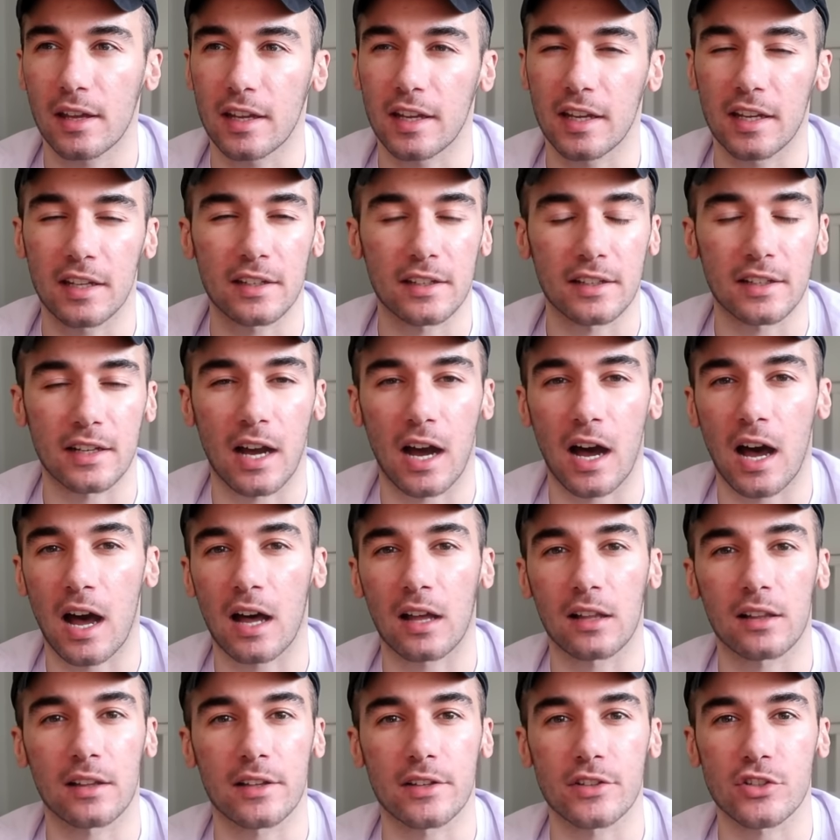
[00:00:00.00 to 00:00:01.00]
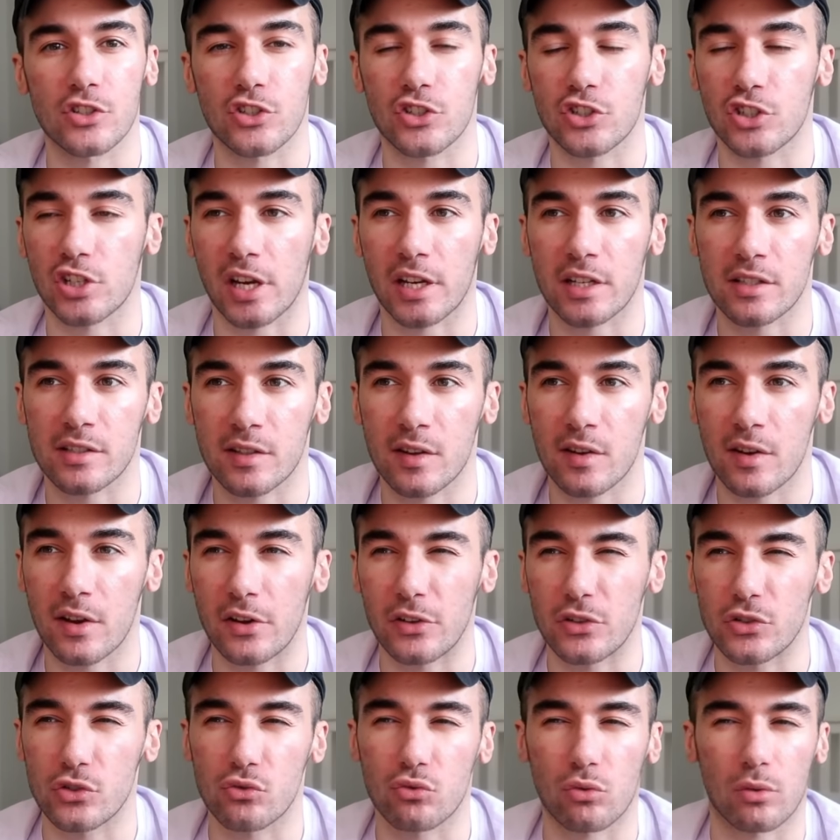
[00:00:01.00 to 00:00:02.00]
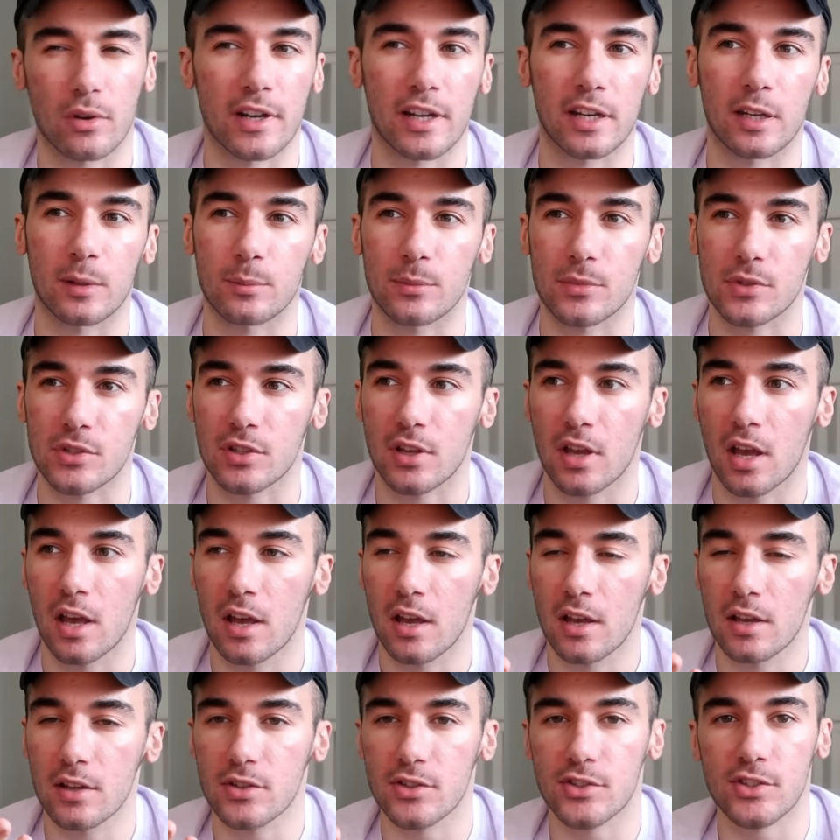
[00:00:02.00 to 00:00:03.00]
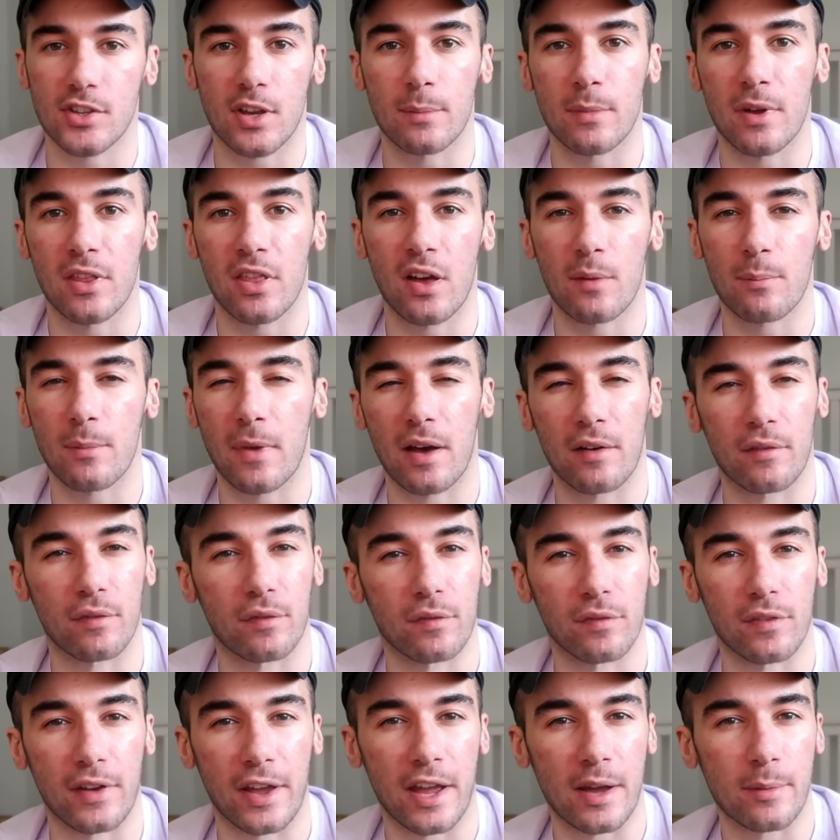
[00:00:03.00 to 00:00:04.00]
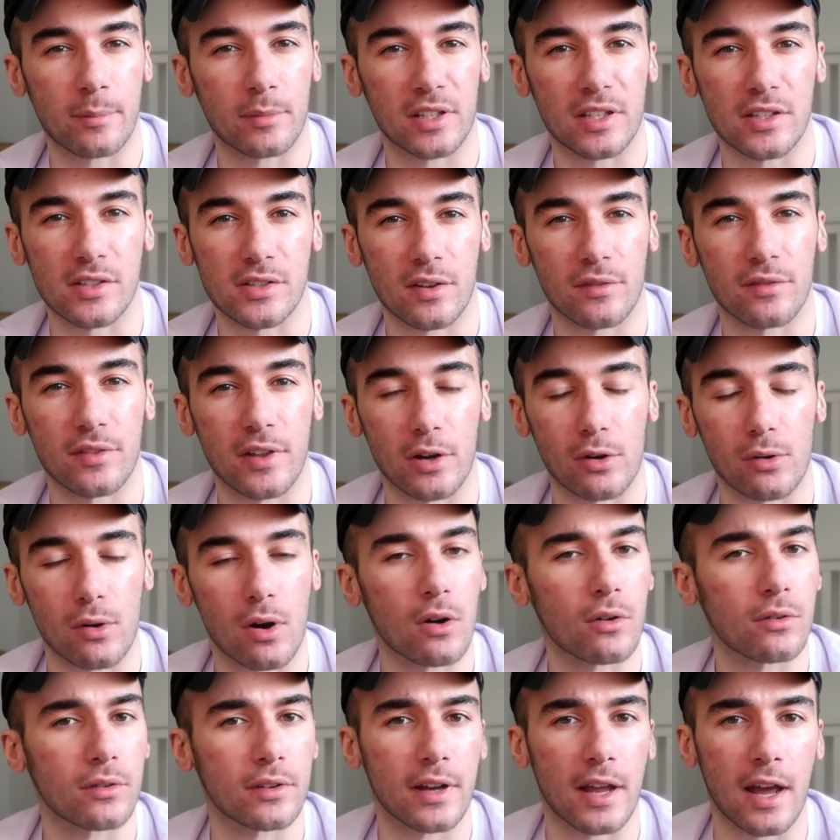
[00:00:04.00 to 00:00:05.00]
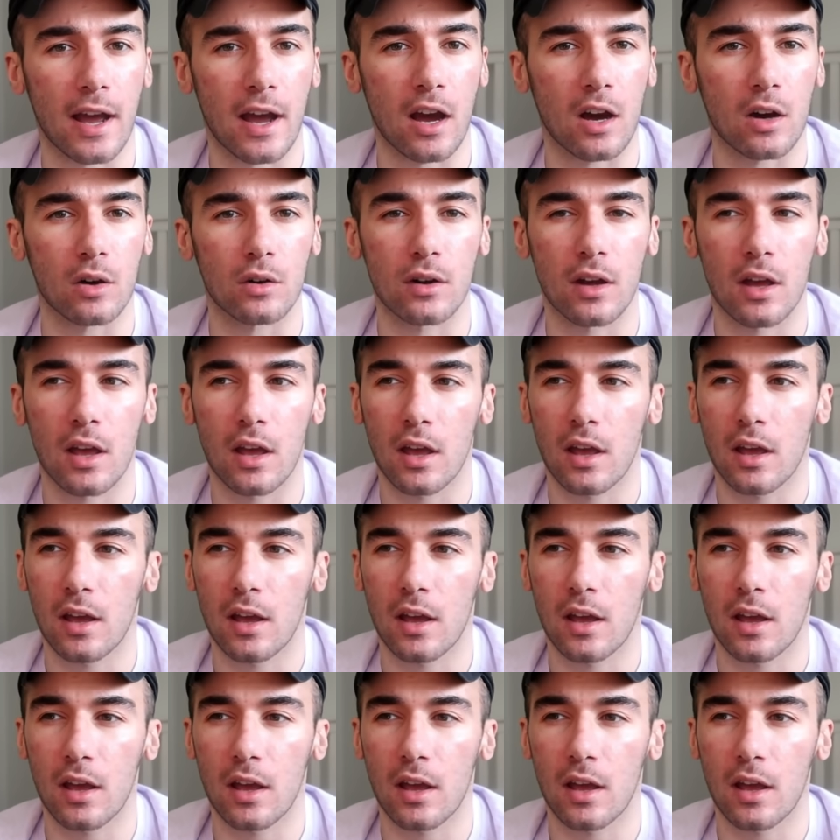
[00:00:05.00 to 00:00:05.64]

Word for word: in college chasing their dreams. Some of them have families of their own now.